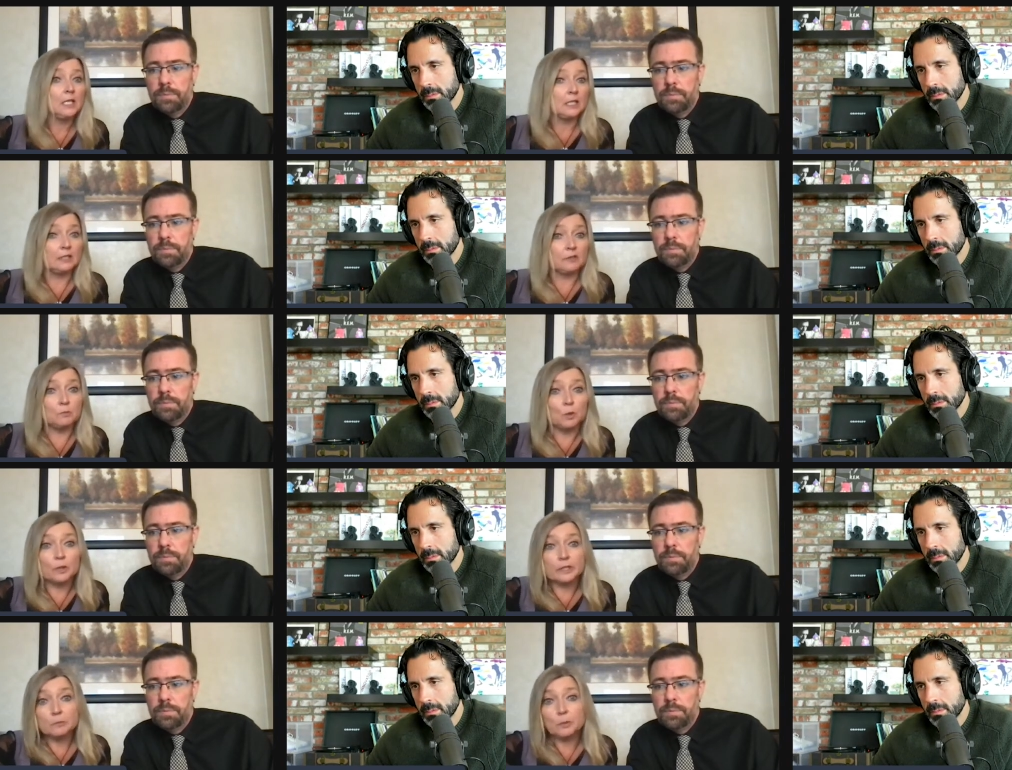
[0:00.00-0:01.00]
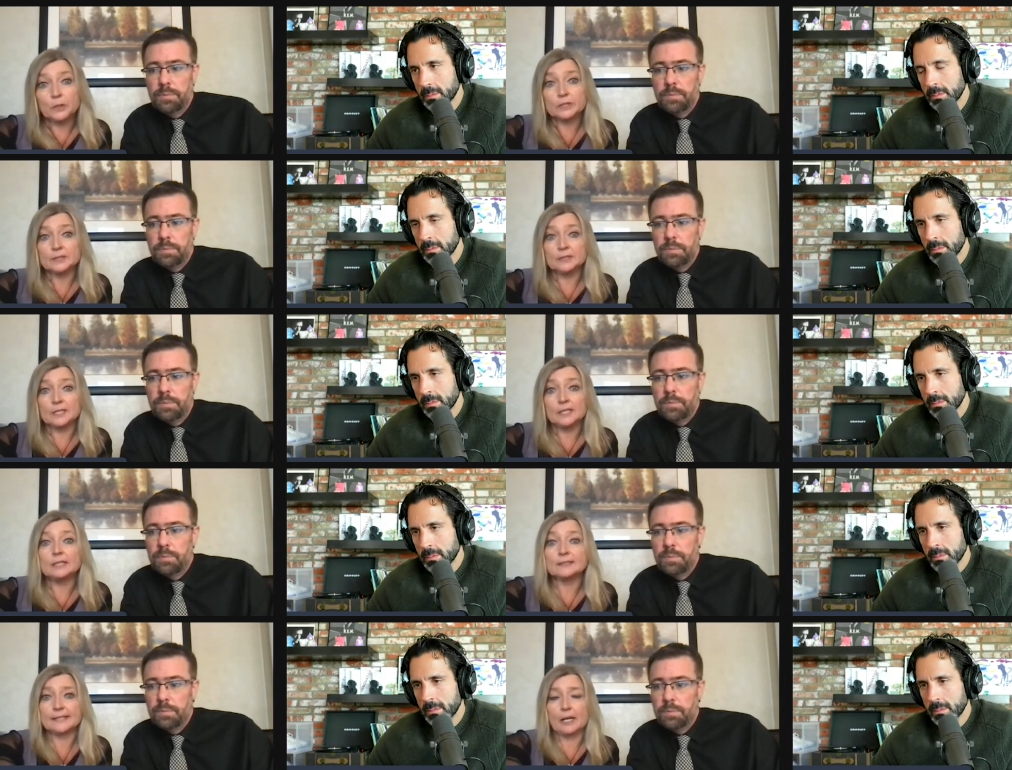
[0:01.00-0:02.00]
Speaker 1: even more importantly,
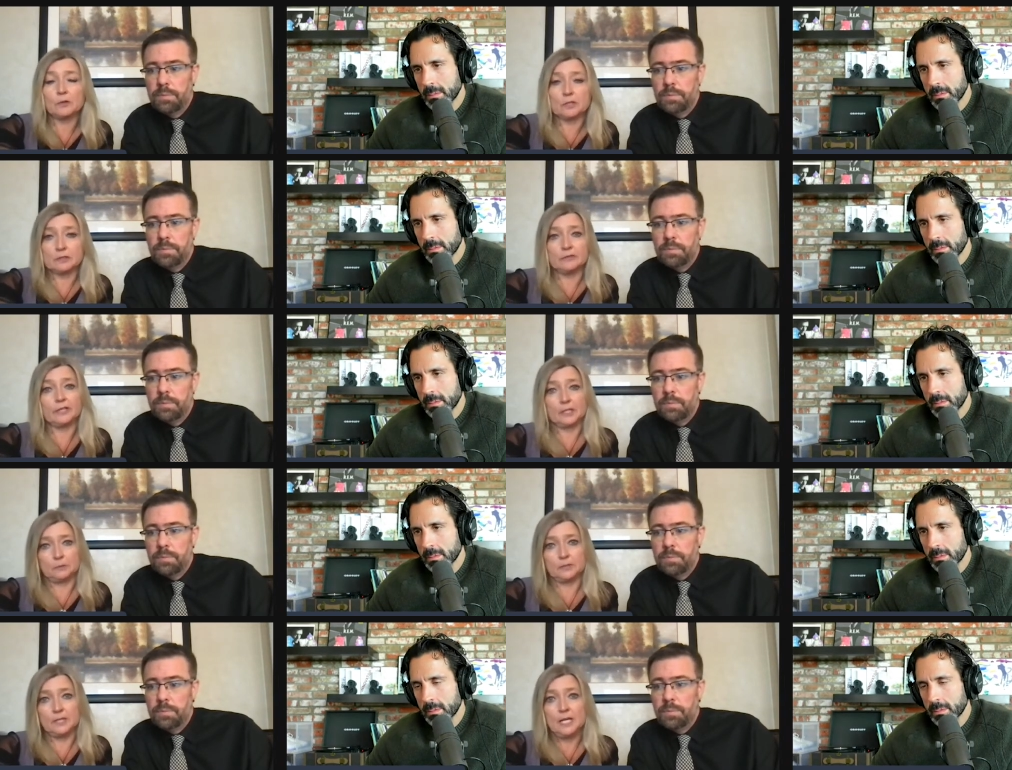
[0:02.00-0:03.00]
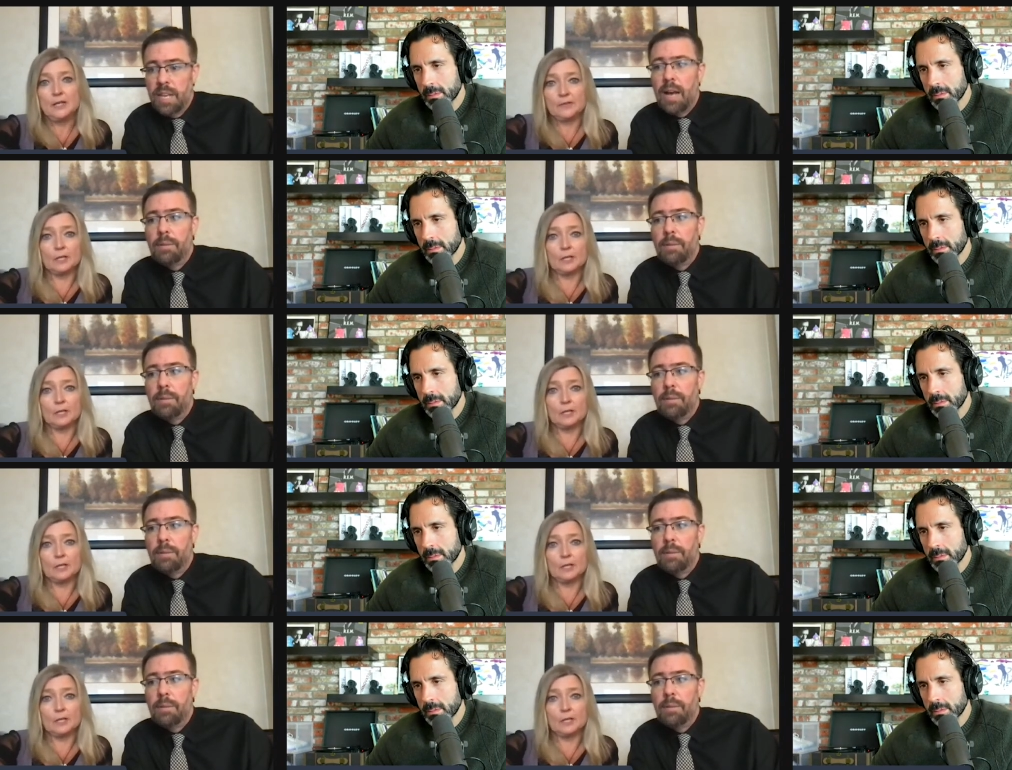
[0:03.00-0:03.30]
is how they're developed yeah.